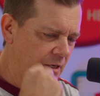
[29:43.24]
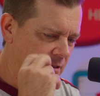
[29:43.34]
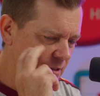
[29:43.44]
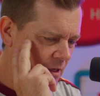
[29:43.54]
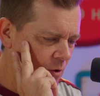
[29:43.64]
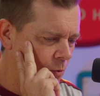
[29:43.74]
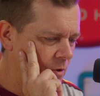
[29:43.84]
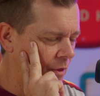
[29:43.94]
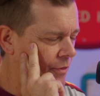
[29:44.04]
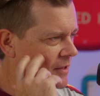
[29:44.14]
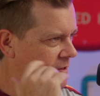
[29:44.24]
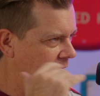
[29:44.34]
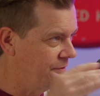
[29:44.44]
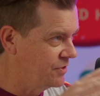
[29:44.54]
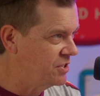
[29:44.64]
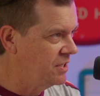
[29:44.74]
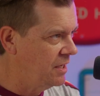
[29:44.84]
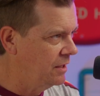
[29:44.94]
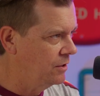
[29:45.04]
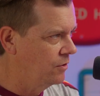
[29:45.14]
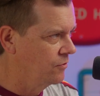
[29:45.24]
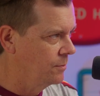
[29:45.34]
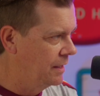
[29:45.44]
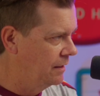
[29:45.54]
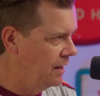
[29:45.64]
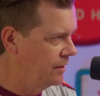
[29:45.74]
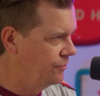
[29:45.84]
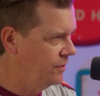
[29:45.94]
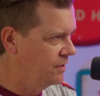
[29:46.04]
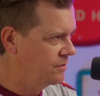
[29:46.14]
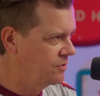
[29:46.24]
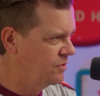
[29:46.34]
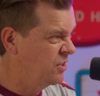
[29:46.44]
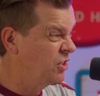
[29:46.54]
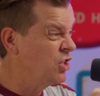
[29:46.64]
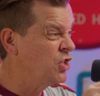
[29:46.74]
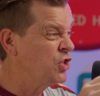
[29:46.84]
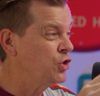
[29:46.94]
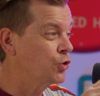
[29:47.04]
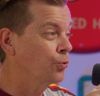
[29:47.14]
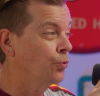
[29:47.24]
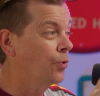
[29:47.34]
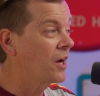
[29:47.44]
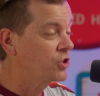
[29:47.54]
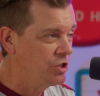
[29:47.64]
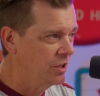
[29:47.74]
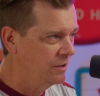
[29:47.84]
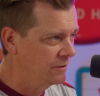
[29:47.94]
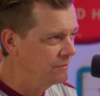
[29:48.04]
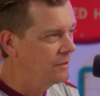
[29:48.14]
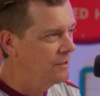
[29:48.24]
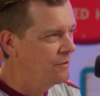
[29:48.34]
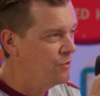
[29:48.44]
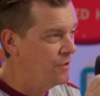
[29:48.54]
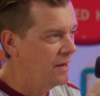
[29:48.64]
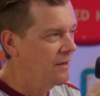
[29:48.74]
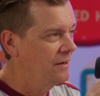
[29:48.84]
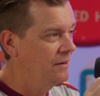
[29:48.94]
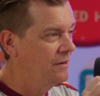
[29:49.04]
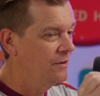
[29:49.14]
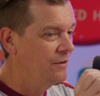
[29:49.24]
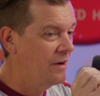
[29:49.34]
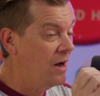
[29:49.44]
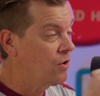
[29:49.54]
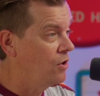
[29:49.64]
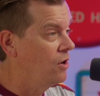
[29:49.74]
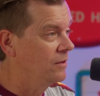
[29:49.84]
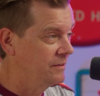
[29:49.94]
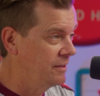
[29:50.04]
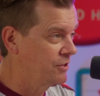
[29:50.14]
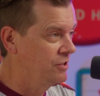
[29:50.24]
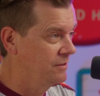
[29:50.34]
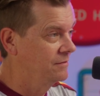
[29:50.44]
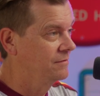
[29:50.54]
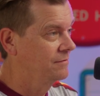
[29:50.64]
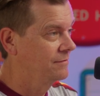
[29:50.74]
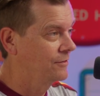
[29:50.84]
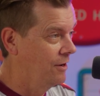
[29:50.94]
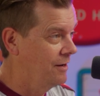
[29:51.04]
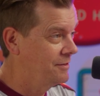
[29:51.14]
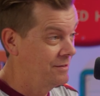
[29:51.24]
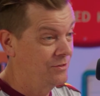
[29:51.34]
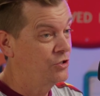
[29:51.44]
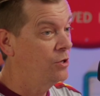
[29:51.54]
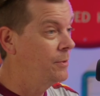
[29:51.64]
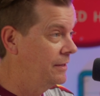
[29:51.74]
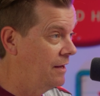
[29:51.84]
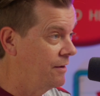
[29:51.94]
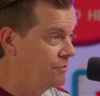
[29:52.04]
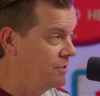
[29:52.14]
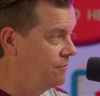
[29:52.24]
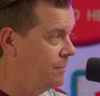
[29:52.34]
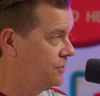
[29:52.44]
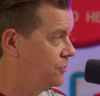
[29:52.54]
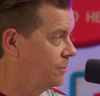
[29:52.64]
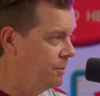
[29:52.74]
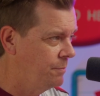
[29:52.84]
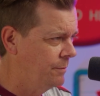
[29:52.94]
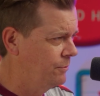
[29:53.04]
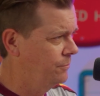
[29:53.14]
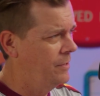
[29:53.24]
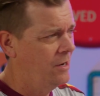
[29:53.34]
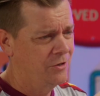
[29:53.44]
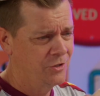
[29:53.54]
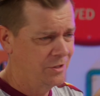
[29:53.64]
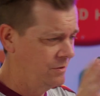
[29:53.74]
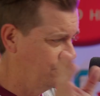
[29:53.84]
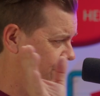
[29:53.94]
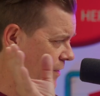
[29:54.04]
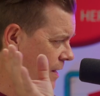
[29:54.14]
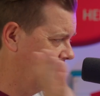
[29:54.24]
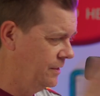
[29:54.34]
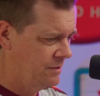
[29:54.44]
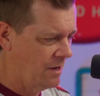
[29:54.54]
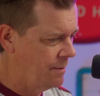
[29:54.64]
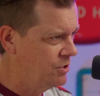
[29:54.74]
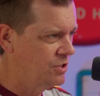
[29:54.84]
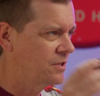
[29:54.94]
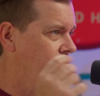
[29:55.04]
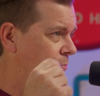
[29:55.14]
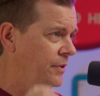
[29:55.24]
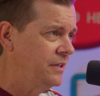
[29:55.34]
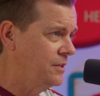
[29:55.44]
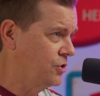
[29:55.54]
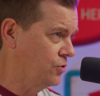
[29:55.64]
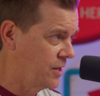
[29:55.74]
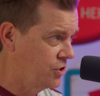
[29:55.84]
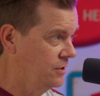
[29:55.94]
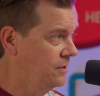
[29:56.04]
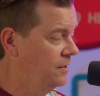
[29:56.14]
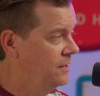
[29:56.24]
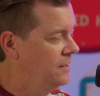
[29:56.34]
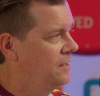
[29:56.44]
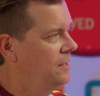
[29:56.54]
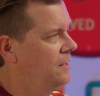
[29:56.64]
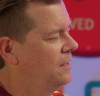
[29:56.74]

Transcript: And one of the things that I've seen over my life is the destruction that alcohol addiction causes in so many lives, and I've met so many people, marriages and families, and I mean, just complete destruction.